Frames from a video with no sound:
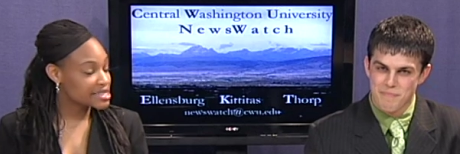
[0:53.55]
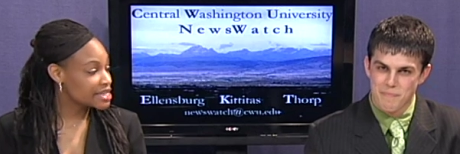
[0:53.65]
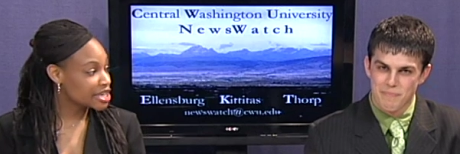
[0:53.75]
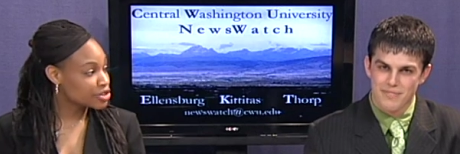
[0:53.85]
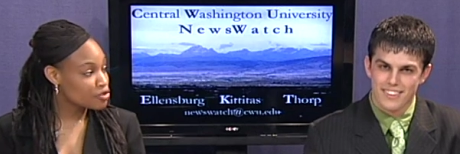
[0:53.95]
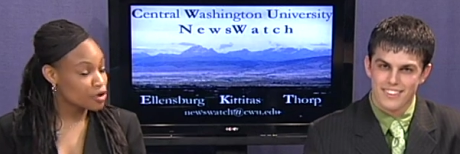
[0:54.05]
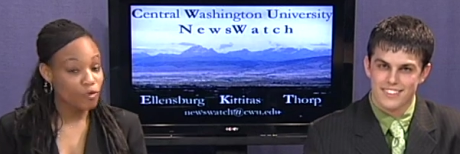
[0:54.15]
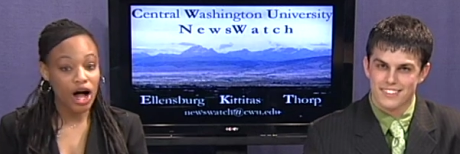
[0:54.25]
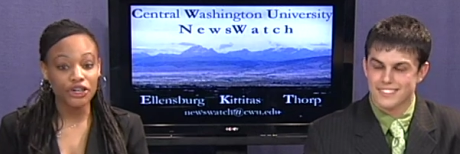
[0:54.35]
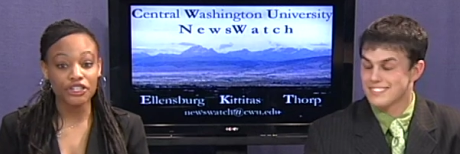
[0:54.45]
Speaker 1: it taken over
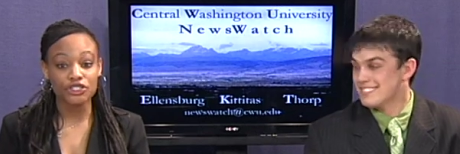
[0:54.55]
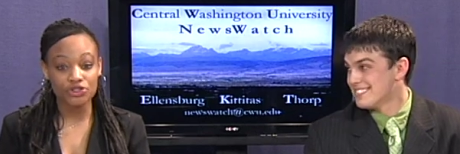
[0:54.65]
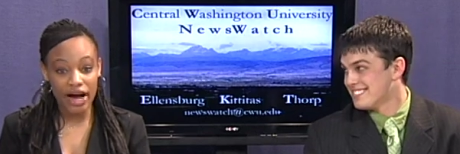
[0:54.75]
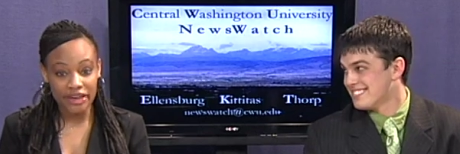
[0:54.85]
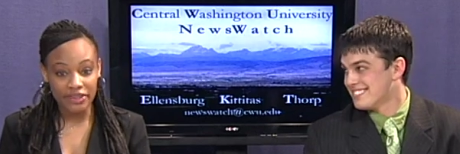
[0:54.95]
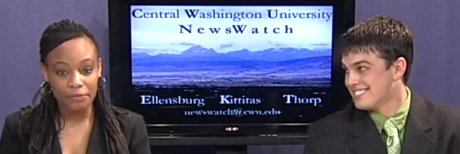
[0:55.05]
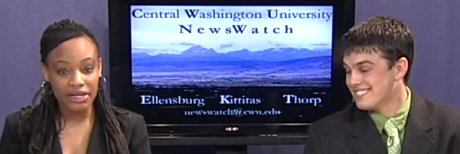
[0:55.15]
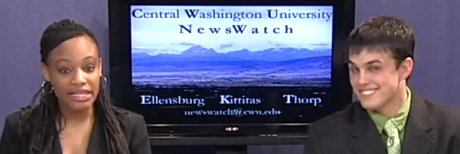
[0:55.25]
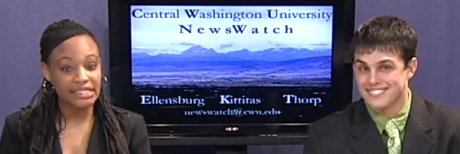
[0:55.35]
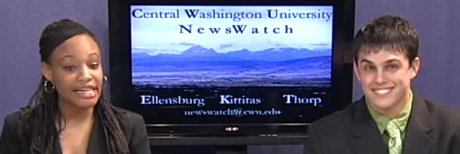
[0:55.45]
while you're driving, but
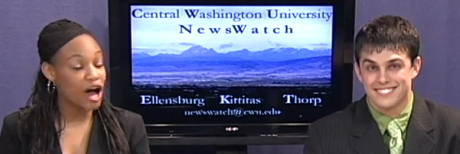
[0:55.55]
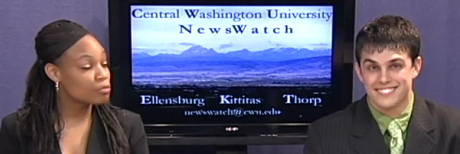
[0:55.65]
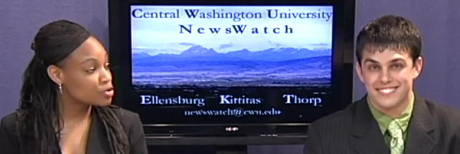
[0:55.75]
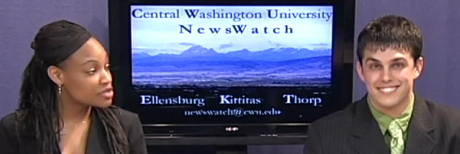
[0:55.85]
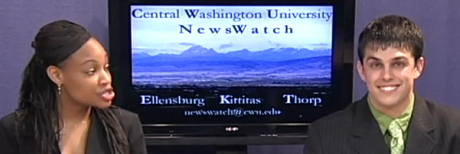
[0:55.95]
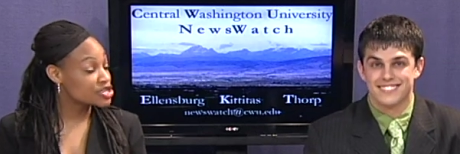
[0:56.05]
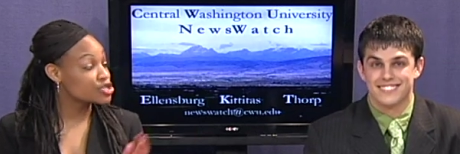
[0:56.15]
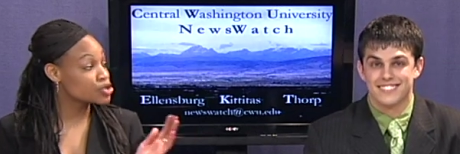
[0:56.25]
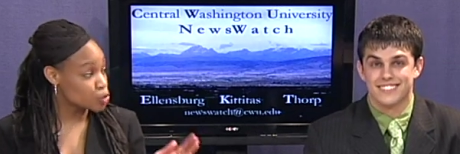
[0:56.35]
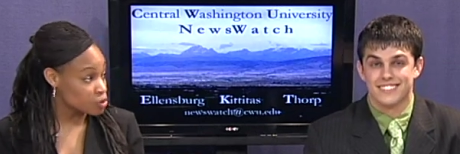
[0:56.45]
it has now moved into the
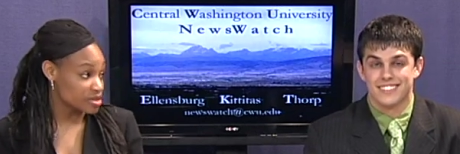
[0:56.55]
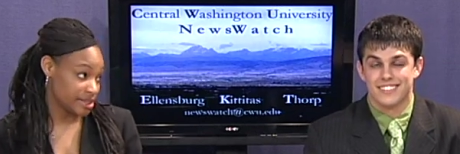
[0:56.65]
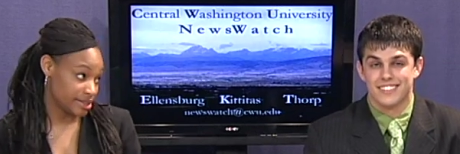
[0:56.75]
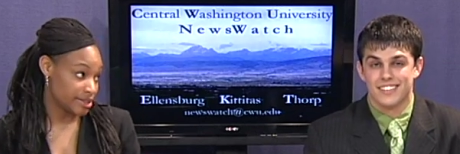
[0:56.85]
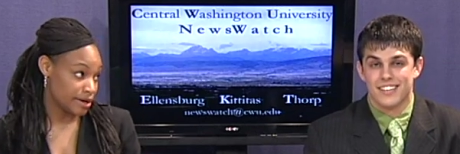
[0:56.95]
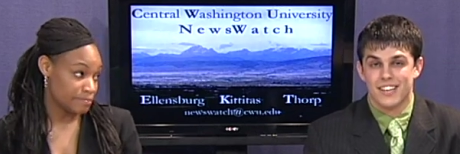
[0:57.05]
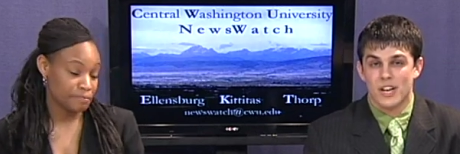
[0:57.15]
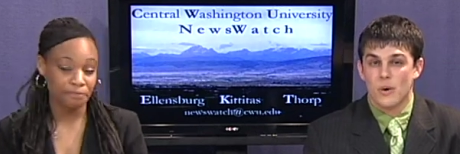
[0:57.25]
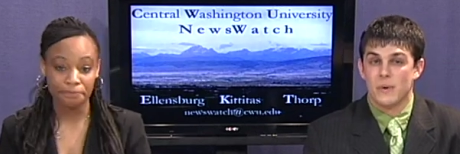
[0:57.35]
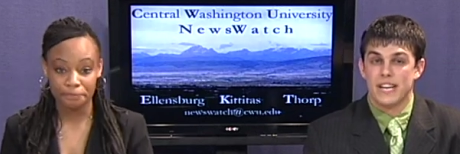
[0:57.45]
school system.
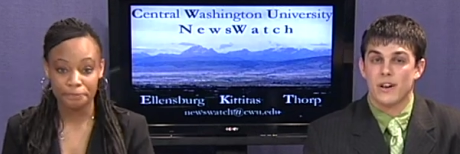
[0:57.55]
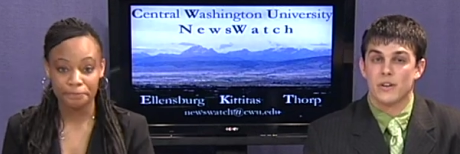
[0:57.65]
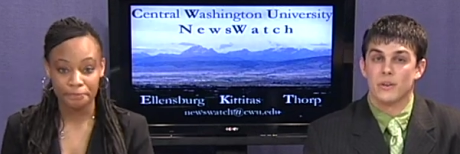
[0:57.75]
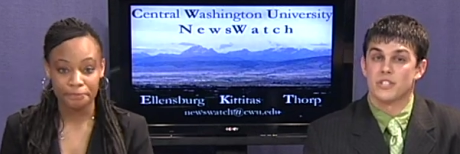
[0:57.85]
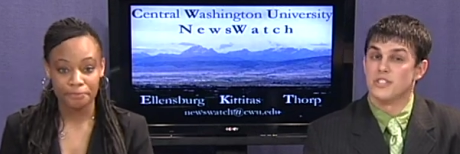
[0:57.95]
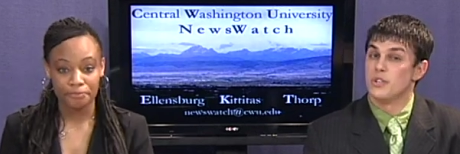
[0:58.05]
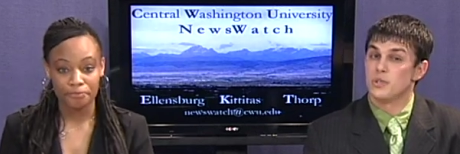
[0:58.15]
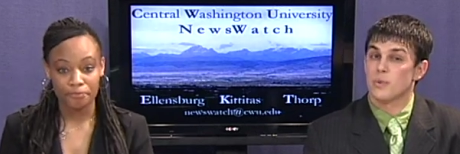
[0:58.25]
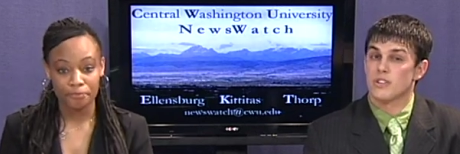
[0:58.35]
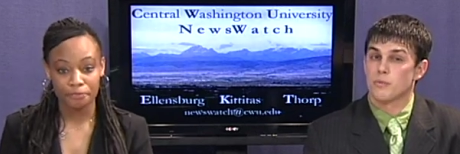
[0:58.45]
Speaker 2: We now go to Newswatch